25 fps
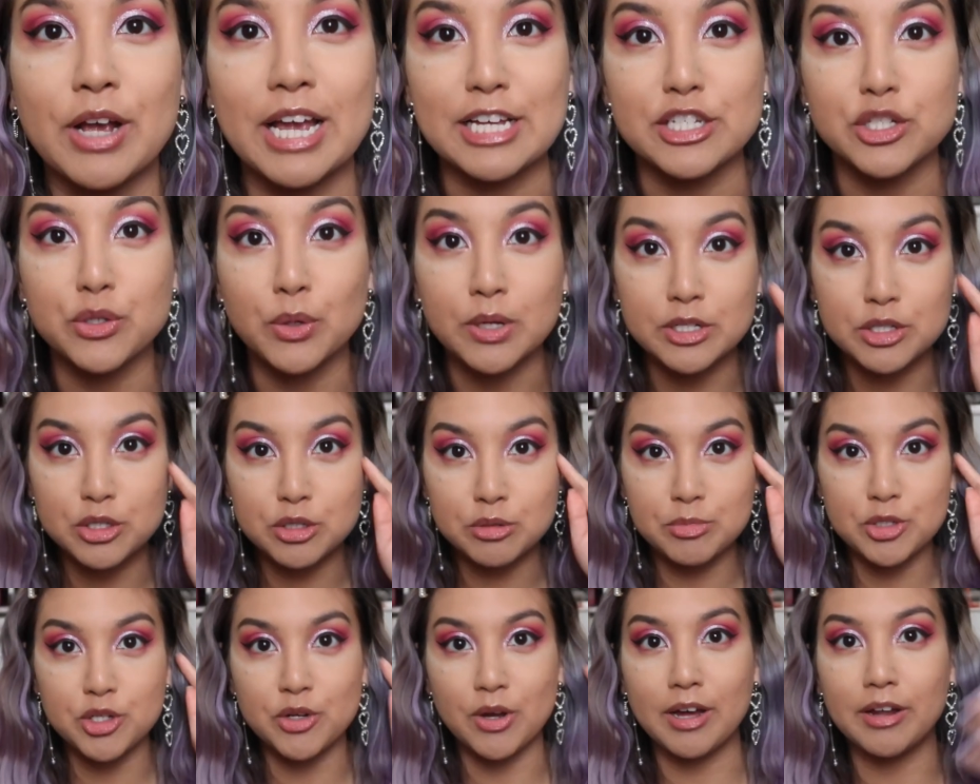Okay, so I
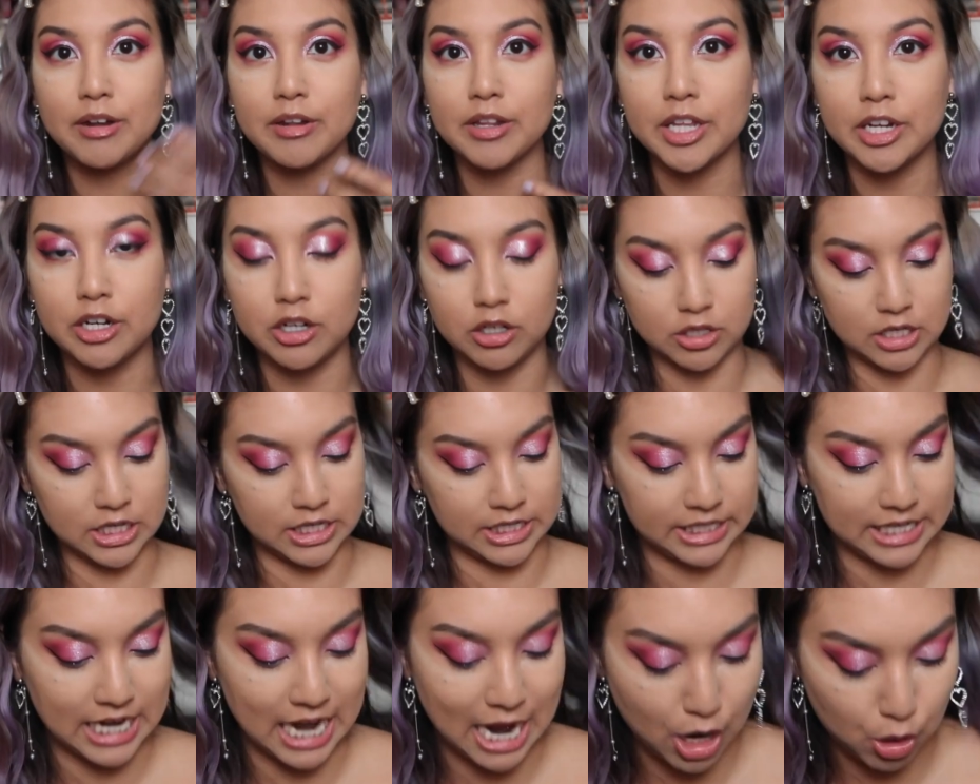zoomed you out a little
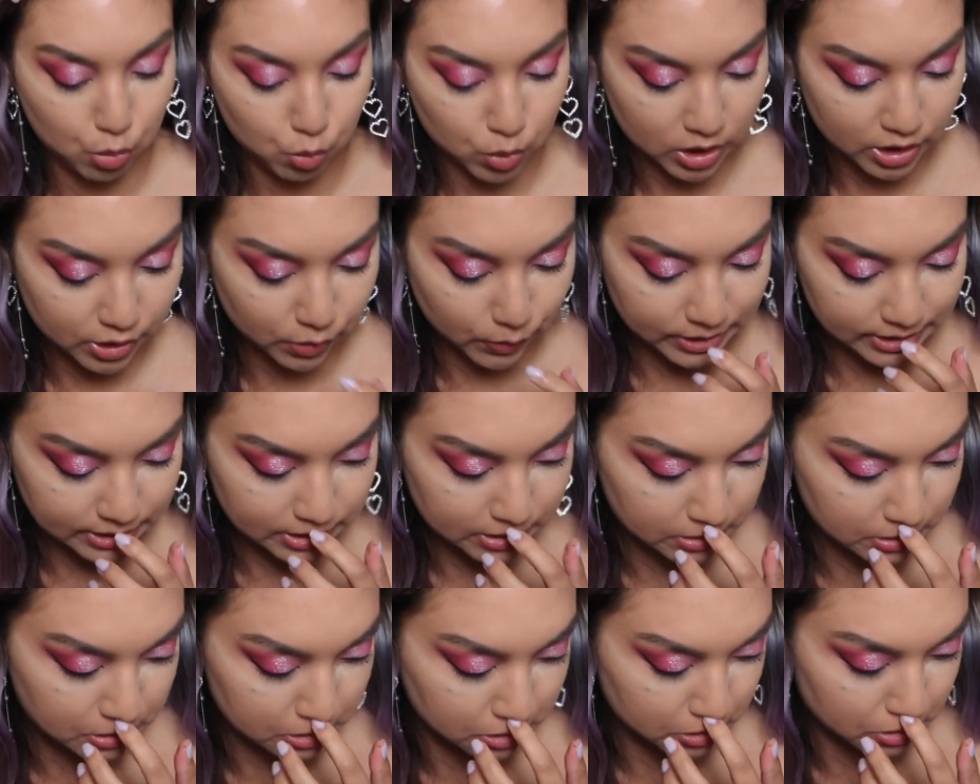because now we're going
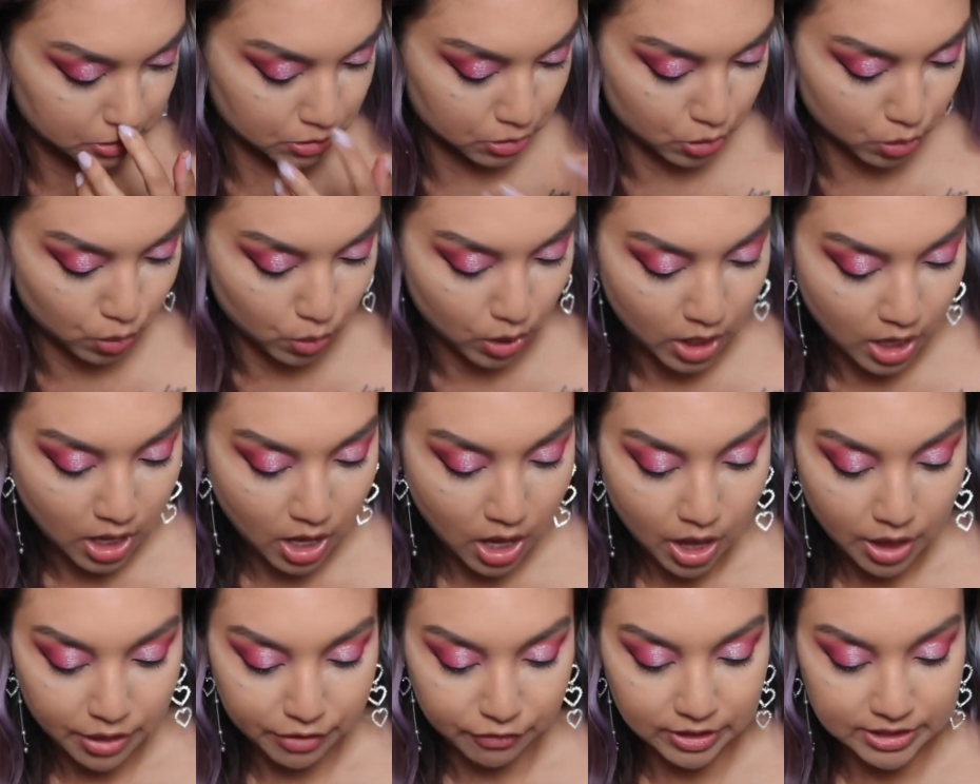to do
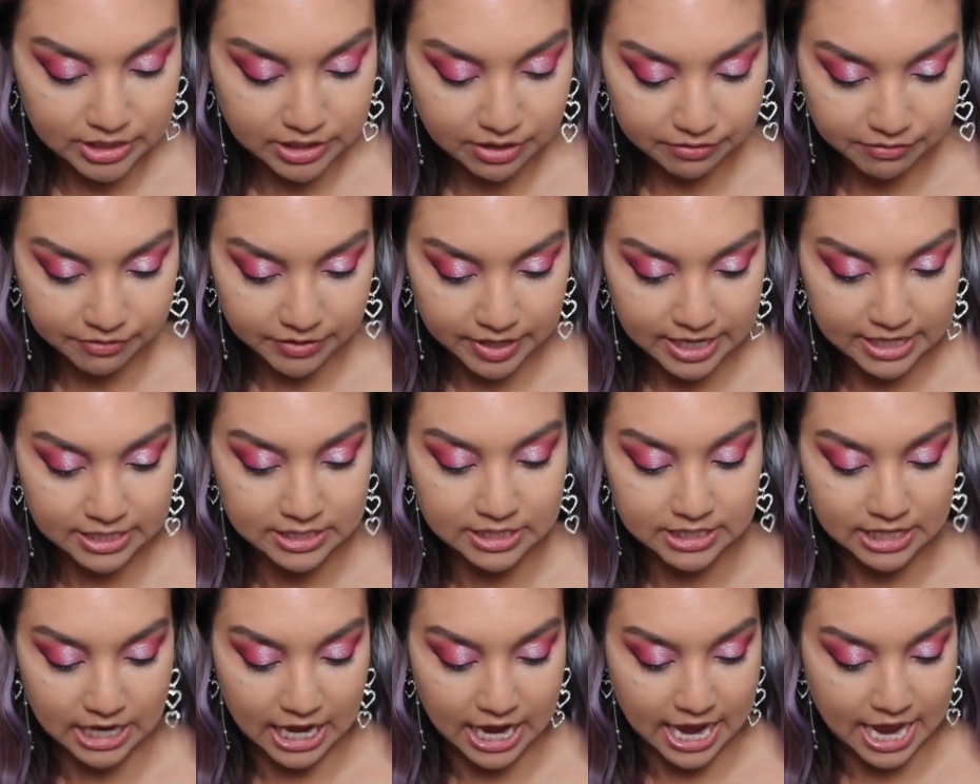the rest of the
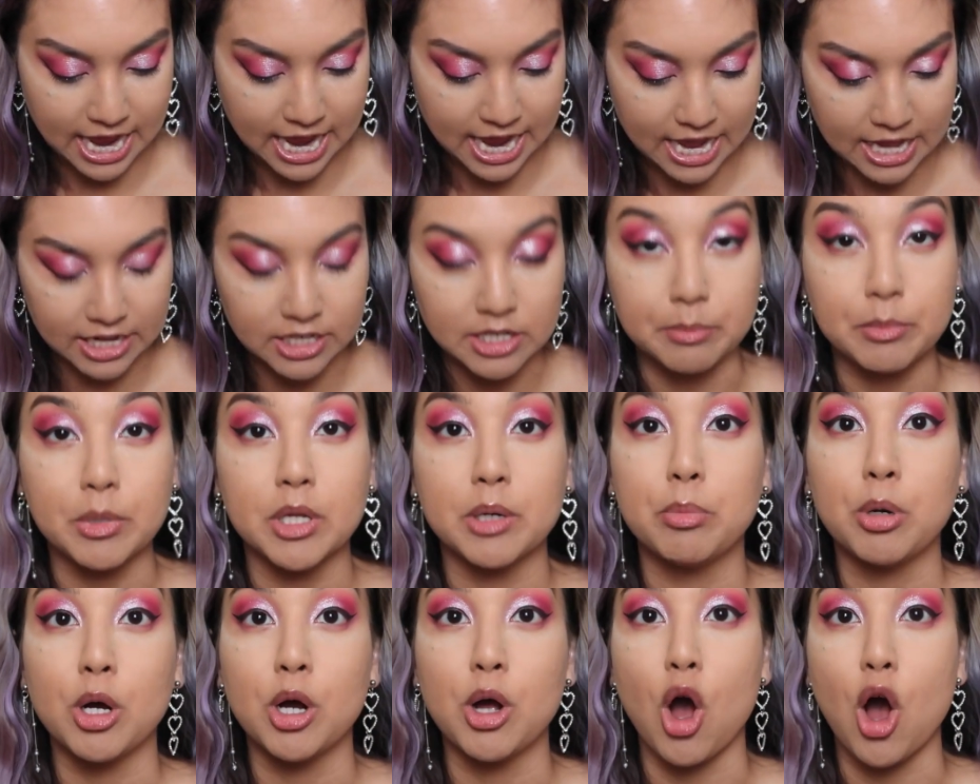face, and I'm
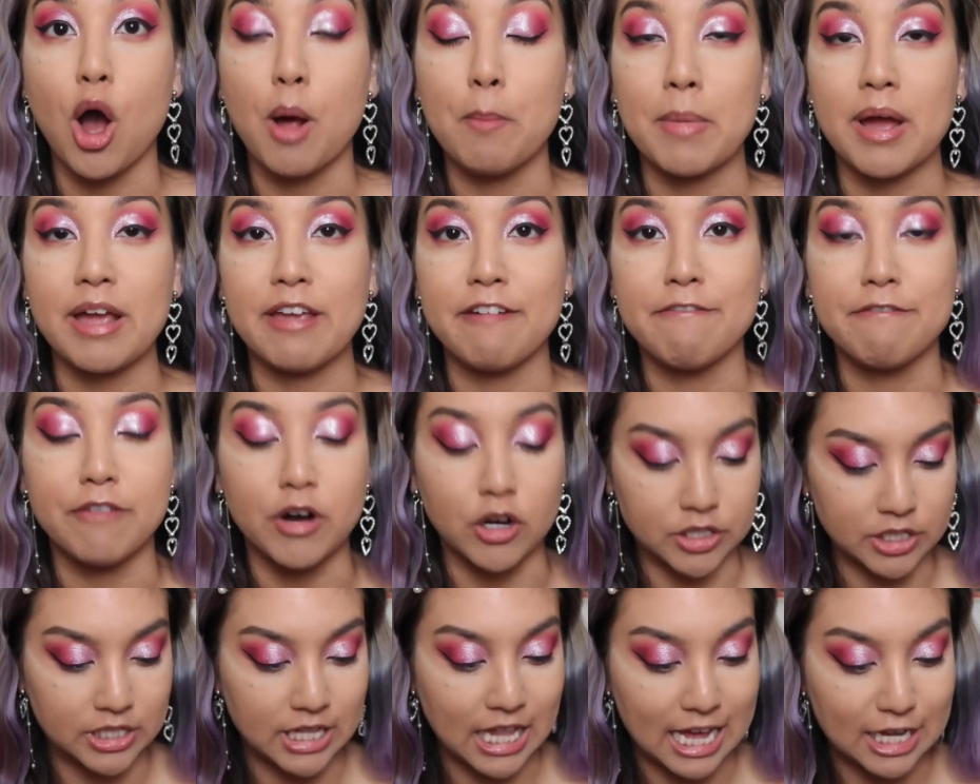going to put on my
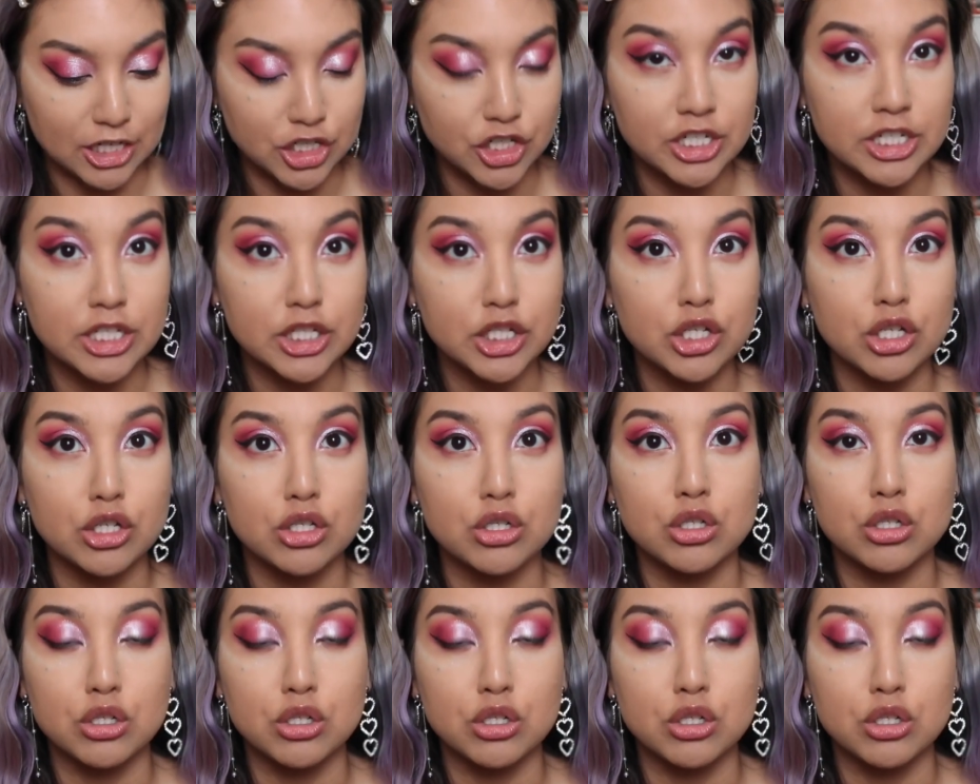false lashes.